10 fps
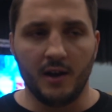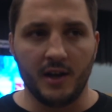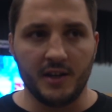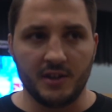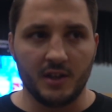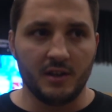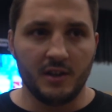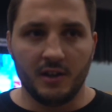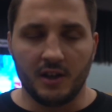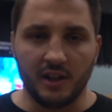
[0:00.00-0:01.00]
In the
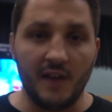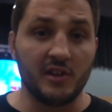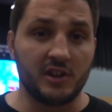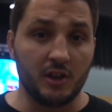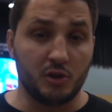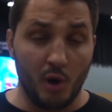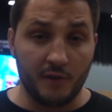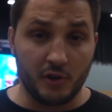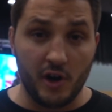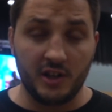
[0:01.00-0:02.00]
11th and
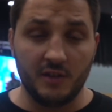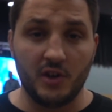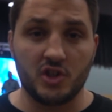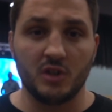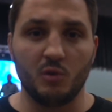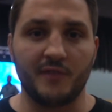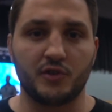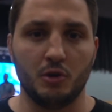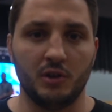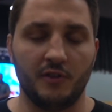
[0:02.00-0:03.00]
12th grade division, we have
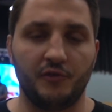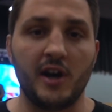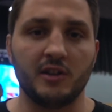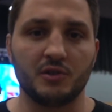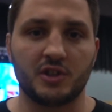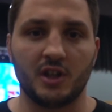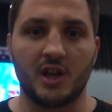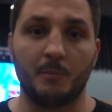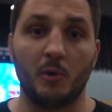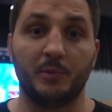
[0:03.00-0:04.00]
2 in the finals and a
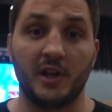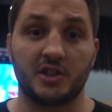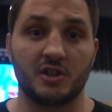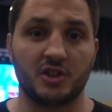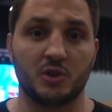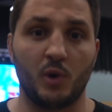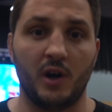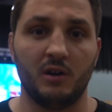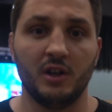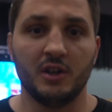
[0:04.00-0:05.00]
couple of placers as
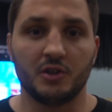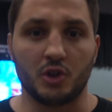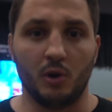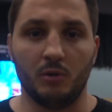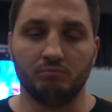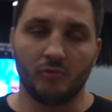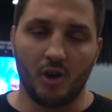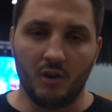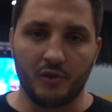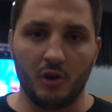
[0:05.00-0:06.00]
well. So
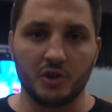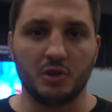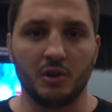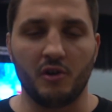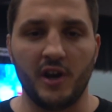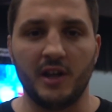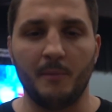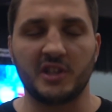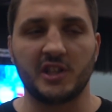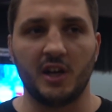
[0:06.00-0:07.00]
overall, it's doing great.
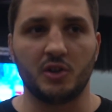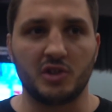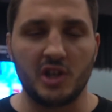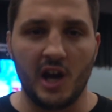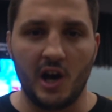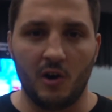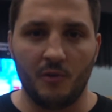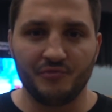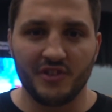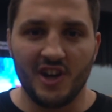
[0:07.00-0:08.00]
I'm excited to see how
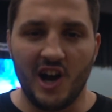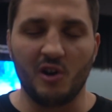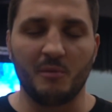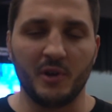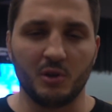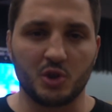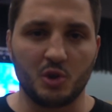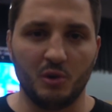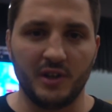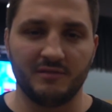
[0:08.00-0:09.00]
our middle
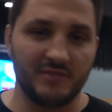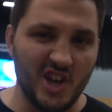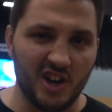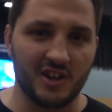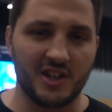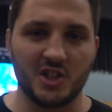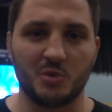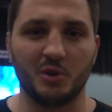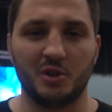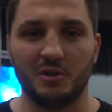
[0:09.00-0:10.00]
school and younger kids
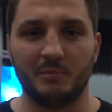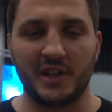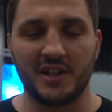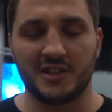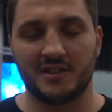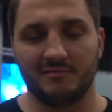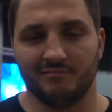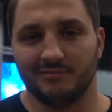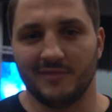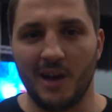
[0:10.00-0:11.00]
will do, because
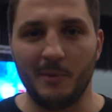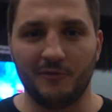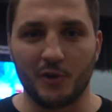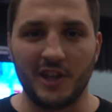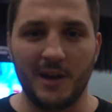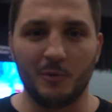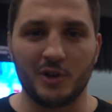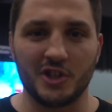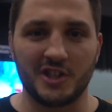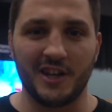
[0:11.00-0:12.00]
I mean, for them,
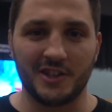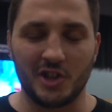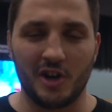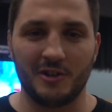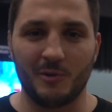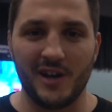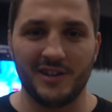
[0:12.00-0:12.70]
we're just getting started, right?